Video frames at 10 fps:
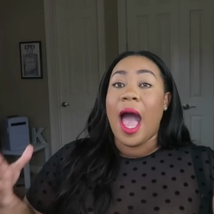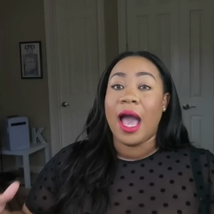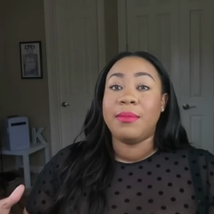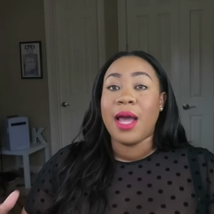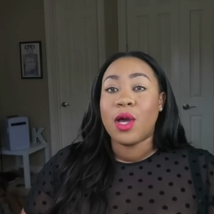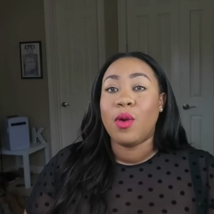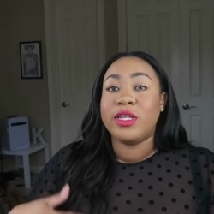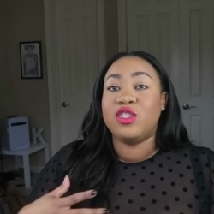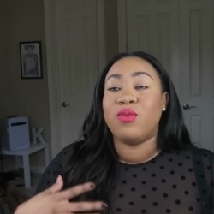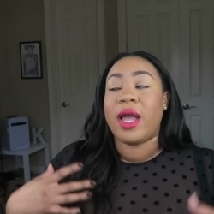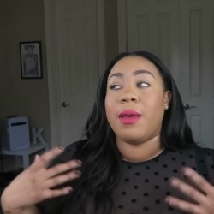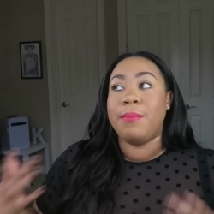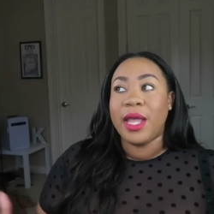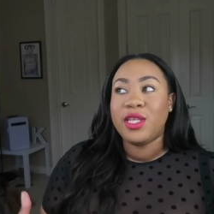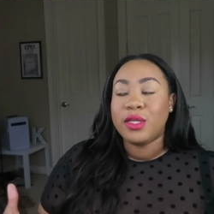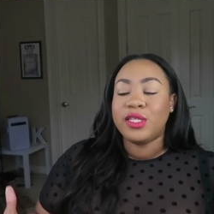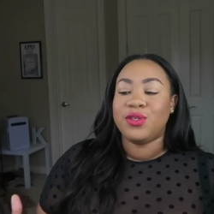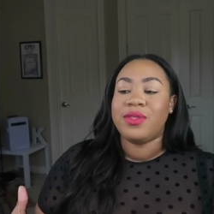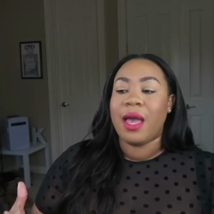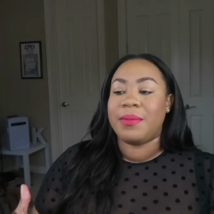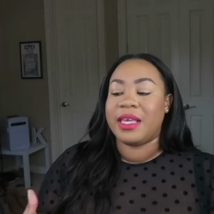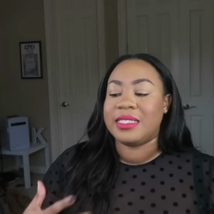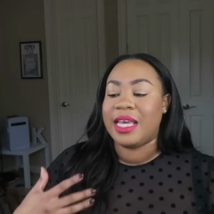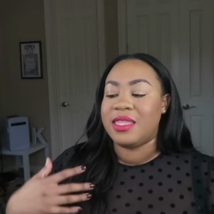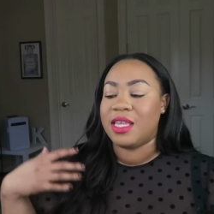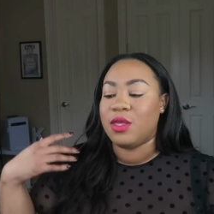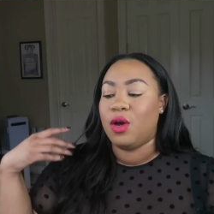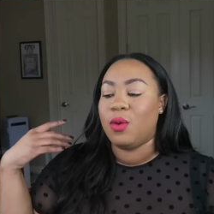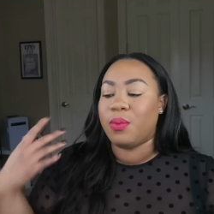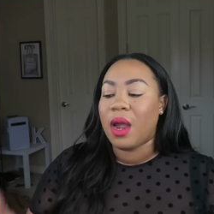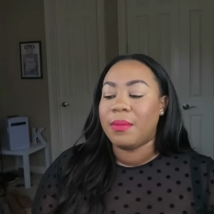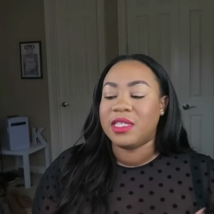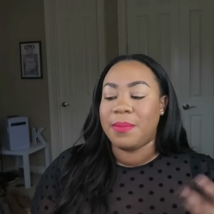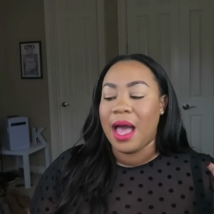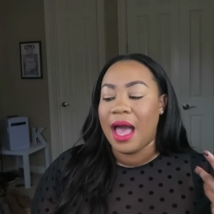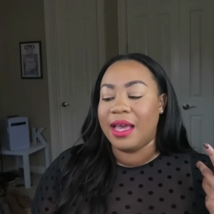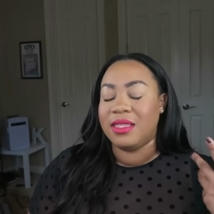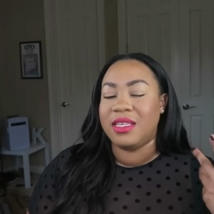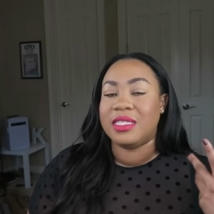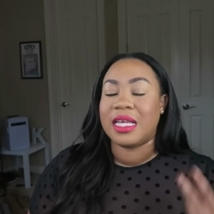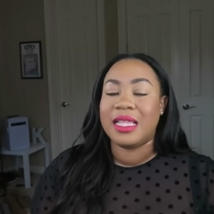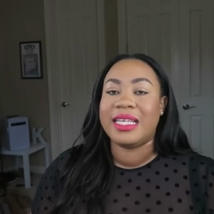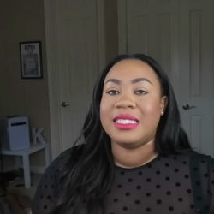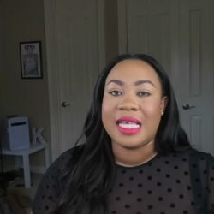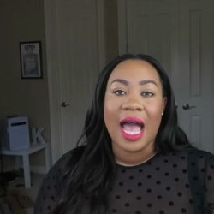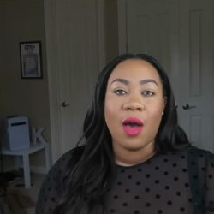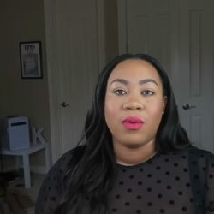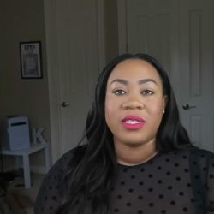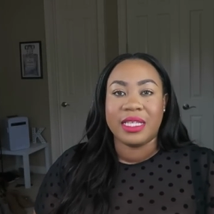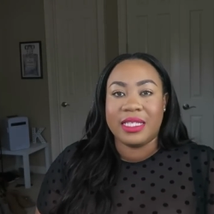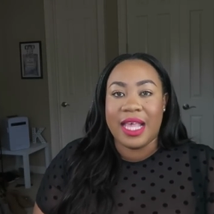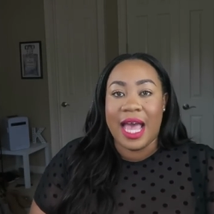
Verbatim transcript: I'm not going to recommend you to do that because I think the whole premise behind these clean towels is